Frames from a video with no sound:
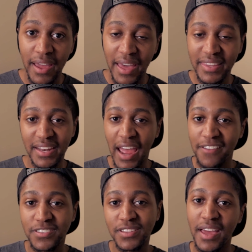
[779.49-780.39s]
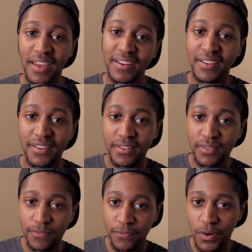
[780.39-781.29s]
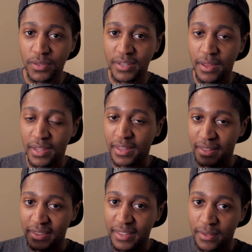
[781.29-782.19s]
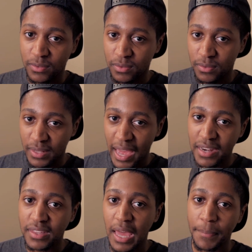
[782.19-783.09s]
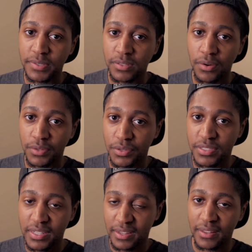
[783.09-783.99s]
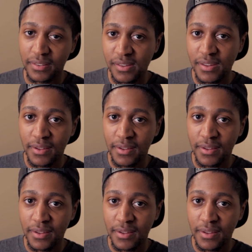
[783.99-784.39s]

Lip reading: And then after that, further down, like in the end of the episode, you see,